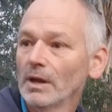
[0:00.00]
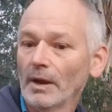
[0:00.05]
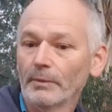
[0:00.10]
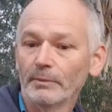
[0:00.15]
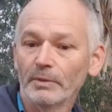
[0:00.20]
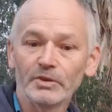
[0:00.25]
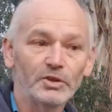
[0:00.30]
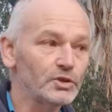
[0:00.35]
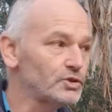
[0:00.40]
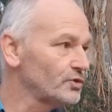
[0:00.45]

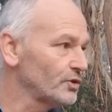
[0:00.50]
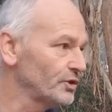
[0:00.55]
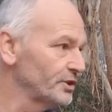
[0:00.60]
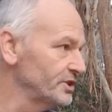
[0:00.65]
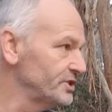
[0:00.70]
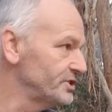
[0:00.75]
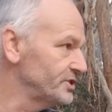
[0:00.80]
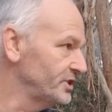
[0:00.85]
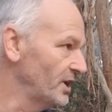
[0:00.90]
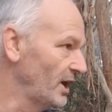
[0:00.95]
And with the
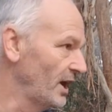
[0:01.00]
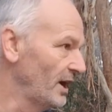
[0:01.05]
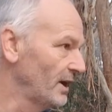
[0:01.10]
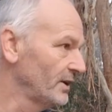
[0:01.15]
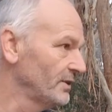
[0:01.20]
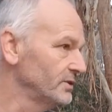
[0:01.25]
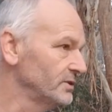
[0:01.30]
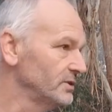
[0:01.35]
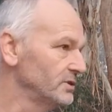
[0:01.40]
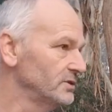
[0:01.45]
trees
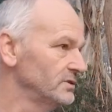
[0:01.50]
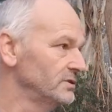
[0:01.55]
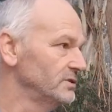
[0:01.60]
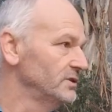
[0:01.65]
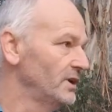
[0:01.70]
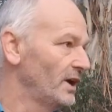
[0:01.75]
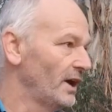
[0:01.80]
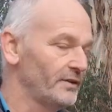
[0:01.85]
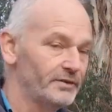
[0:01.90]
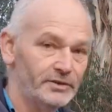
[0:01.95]
down,
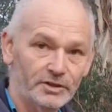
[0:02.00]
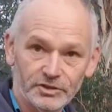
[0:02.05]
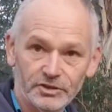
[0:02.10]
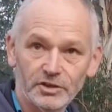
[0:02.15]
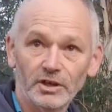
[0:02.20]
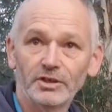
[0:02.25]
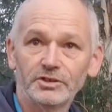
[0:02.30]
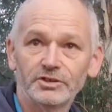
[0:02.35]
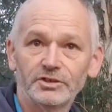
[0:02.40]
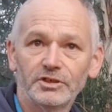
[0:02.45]
you know,
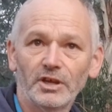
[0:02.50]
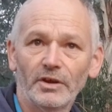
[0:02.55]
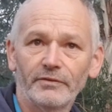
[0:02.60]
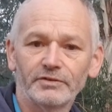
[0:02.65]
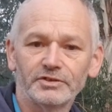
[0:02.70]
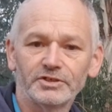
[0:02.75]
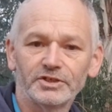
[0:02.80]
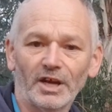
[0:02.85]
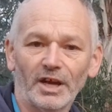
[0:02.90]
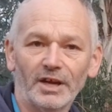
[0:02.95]
it's
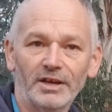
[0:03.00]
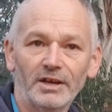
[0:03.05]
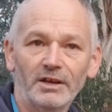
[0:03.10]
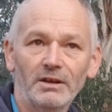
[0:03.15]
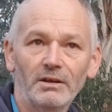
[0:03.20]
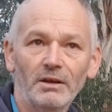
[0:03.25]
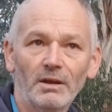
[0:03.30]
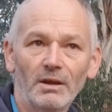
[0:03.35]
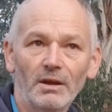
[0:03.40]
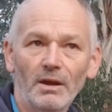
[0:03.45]

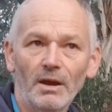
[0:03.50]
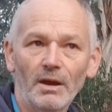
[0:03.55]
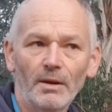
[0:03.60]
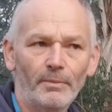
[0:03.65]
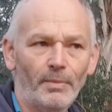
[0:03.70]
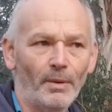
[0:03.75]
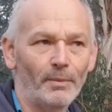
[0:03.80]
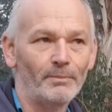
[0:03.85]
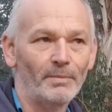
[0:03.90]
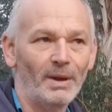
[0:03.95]
devastating,
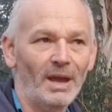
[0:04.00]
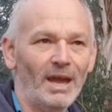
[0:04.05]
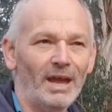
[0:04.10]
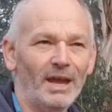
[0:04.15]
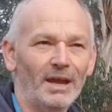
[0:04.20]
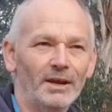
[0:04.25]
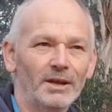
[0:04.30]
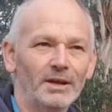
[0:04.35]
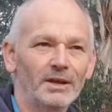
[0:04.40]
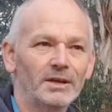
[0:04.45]
but
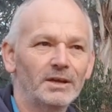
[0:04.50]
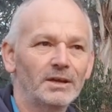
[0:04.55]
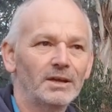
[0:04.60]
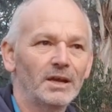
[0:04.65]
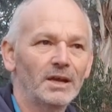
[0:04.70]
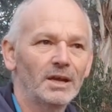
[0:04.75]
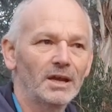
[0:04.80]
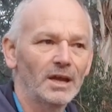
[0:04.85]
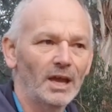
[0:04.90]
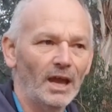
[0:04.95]
man,
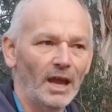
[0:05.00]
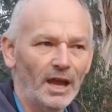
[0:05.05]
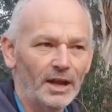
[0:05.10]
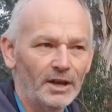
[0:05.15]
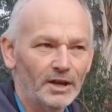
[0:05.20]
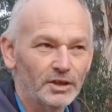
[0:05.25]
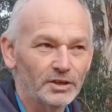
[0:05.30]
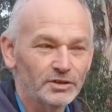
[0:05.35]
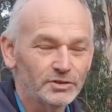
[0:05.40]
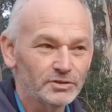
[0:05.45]

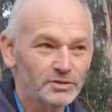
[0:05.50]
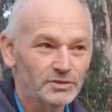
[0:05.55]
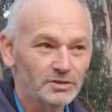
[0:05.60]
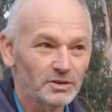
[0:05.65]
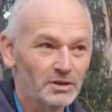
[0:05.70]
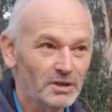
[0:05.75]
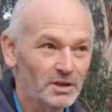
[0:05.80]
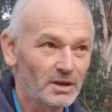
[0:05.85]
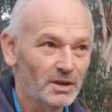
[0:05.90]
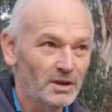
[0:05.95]
it has
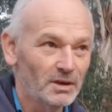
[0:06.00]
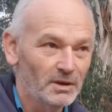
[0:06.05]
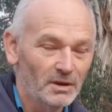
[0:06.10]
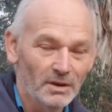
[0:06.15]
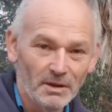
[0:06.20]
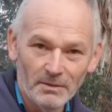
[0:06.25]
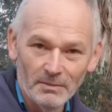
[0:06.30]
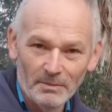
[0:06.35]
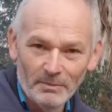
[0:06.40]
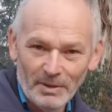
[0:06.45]

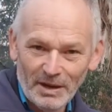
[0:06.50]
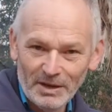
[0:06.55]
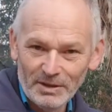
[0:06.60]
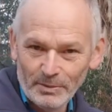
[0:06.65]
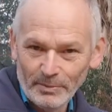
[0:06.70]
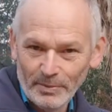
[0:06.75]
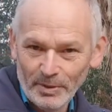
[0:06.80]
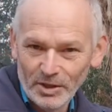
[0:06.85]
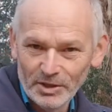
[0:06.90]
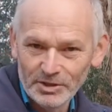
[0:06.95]

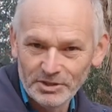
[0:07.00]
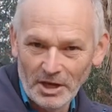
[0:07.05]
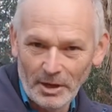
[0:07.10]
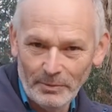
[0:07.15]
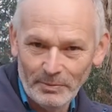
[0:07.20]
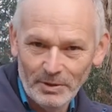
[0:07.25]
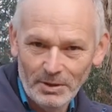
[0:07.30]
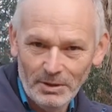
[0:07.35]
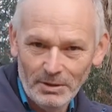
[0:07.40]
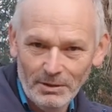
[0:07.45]
made the birds
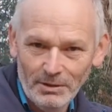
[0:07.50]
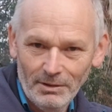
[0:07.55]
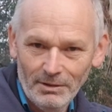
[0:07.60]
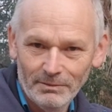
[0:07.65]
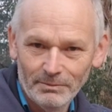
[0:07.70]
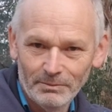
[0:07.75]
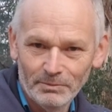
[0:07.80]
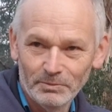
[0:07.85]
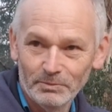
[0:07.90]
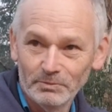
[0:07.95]
happy,
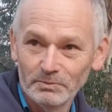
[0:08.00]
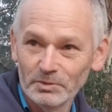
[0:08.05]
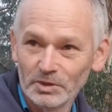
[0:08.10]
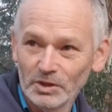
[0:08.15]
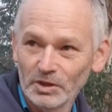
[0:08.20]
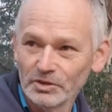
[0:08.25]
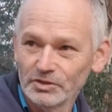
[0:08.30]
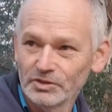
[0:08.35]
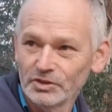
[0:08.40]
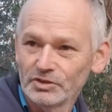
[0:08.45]

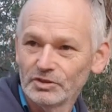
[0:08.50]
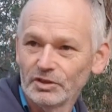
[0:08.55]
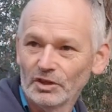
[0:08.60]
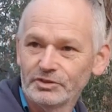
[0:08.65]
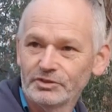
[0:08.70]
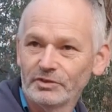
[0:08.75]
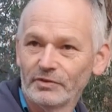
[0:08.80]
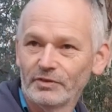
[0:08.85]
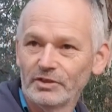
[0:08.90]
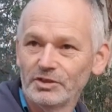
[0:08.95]
because there's
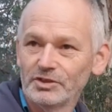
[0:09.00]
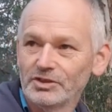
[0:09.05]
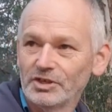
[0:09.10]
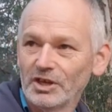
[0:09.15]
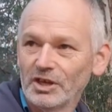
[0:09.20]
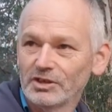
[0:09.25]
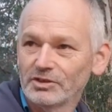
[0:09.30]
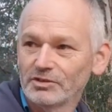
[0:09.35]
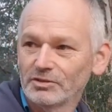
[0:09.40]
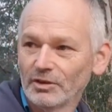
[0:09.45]
lots of
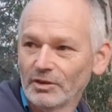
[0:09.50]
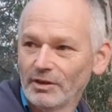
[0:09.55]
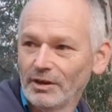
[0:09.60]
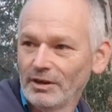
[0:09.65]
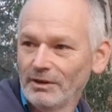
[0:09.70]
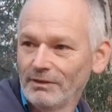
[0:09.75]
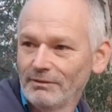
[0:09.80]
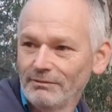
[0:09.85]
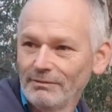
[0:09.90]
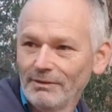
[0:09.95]
insects
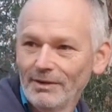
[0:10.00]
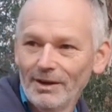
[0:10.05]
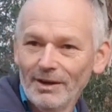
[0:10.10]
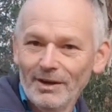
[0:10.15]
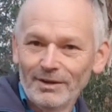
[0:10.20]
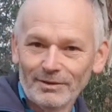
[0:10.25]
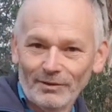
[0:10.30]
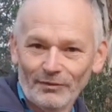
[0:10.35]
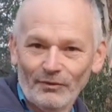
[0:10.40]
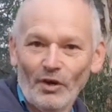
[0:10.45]
looking
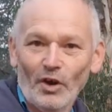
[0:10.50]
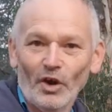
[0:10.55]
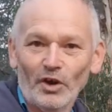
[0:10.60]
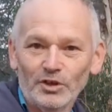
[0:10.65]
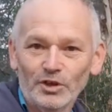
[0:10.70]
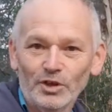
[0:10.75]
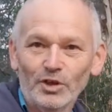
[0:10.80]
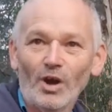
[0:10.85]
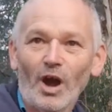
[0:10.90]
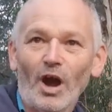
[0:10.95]
to
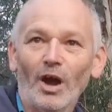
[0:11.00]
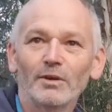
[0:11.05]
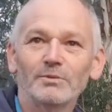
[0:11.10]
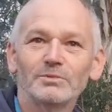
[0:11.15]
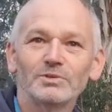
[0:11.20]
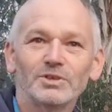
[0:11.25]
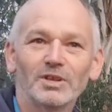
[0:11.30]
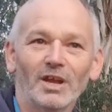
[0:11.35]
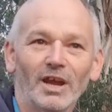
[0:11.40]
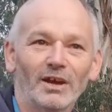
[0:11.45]
find new
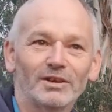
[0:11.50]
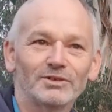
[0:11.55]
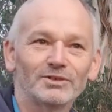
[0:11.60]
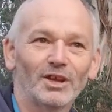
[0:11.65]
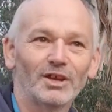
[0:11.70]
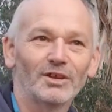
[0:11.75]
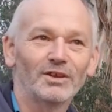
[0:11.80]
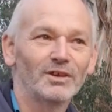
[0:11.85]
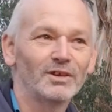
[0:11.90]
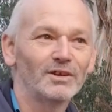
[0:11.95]
homes now,
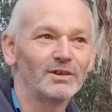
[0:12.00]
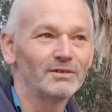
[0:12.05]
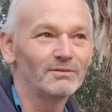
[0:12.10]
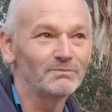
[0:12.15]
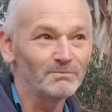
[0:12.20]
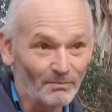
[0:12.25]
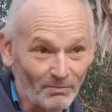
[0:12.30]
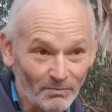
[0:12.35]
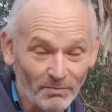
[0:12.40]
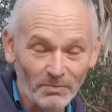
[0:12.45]
so they're